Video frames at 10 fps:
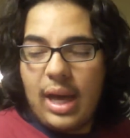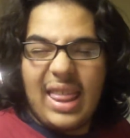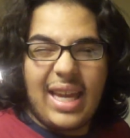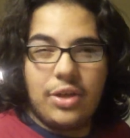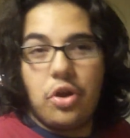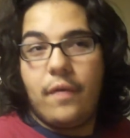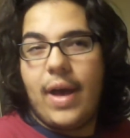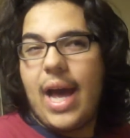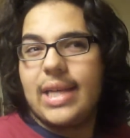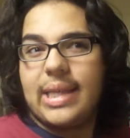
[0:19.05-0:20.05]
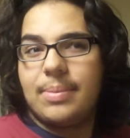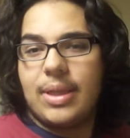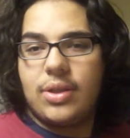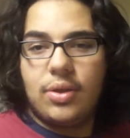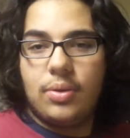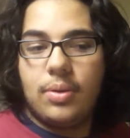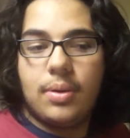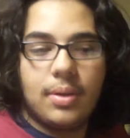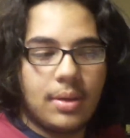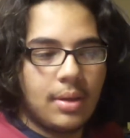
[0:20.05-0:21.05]
I think Nova has something too.
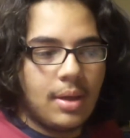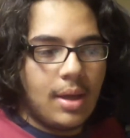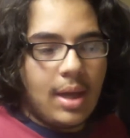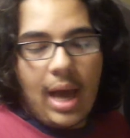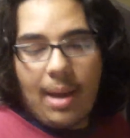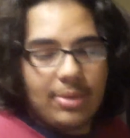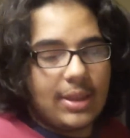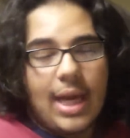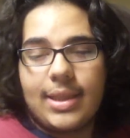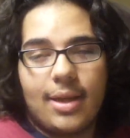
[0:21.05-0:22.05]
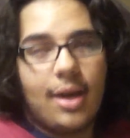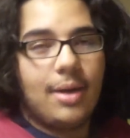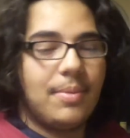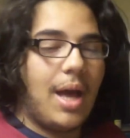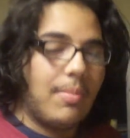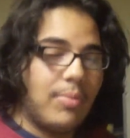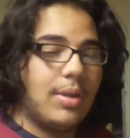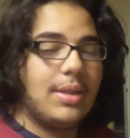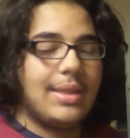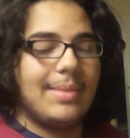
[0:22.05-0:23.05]
I'm just Eskar. I'm
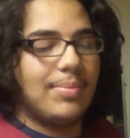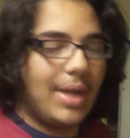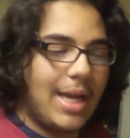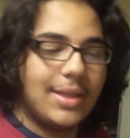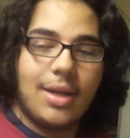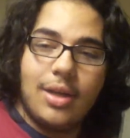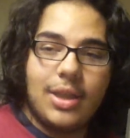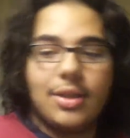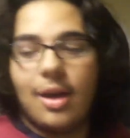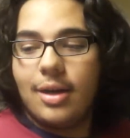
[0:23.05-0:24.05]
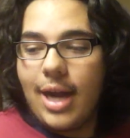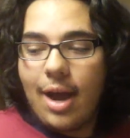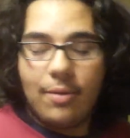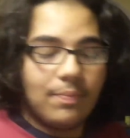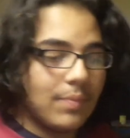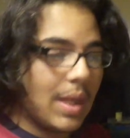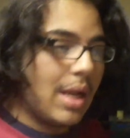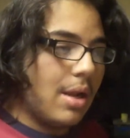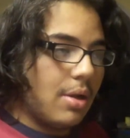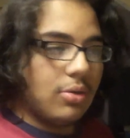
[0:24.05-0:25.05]
humble, simple Eskar, just starting out.
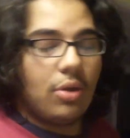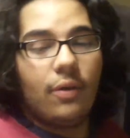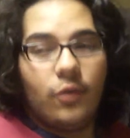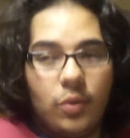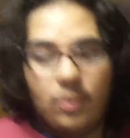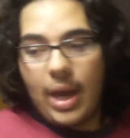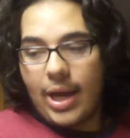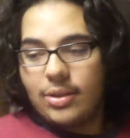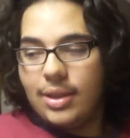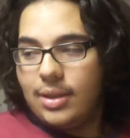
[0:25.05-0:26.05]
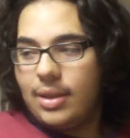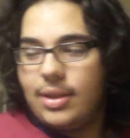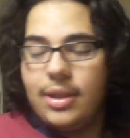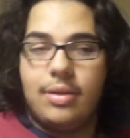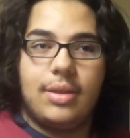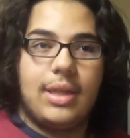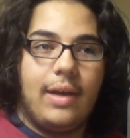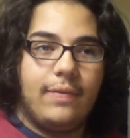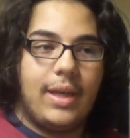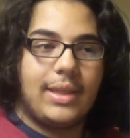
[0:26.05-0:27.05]
So if you actually consider
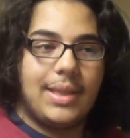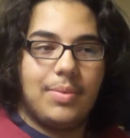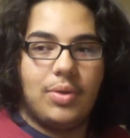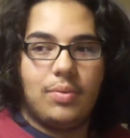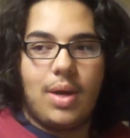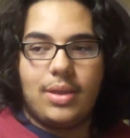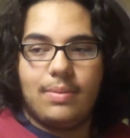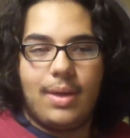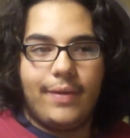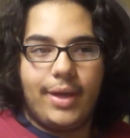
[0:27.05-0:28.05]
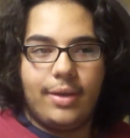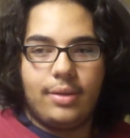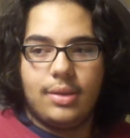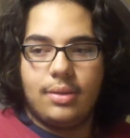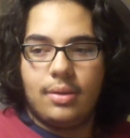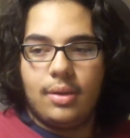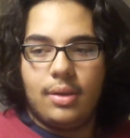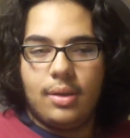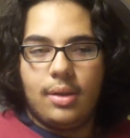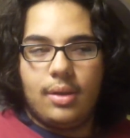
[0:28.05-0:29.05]
yourself like someone who watches my videos,
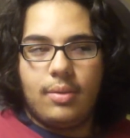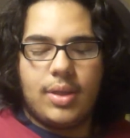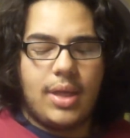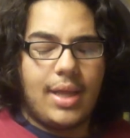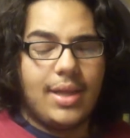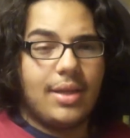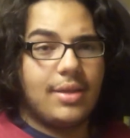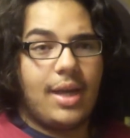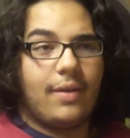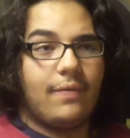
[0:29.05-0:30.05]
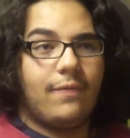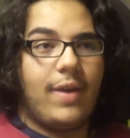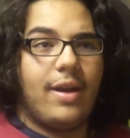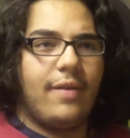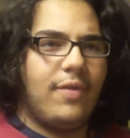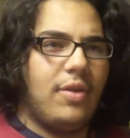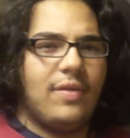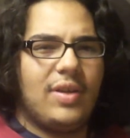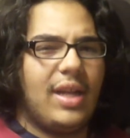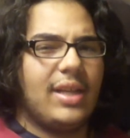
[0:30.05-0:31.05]
which I think there's like very few of
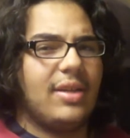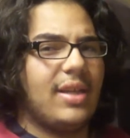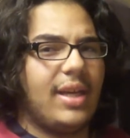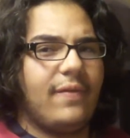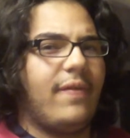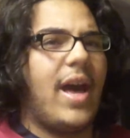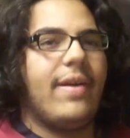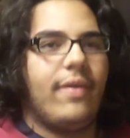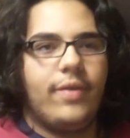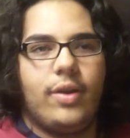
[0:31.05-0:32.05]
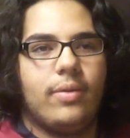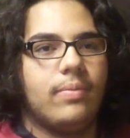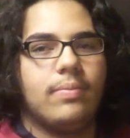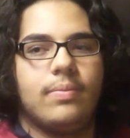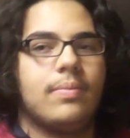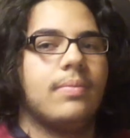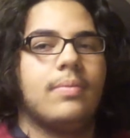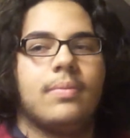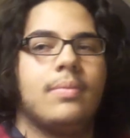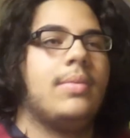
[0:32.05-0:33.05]
you, like there's like five of you
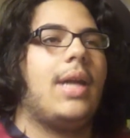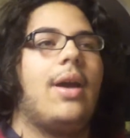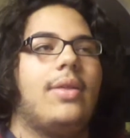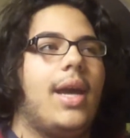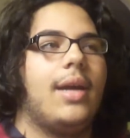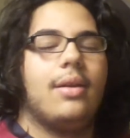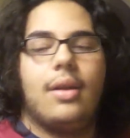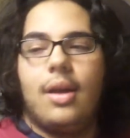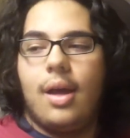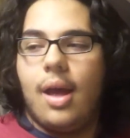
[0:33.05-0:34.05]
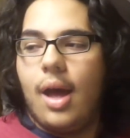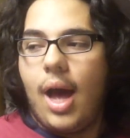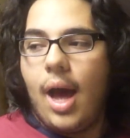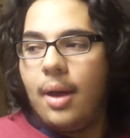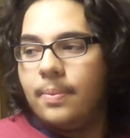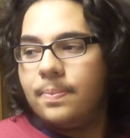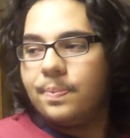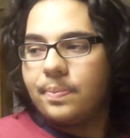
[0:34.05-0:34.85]
out there. Um,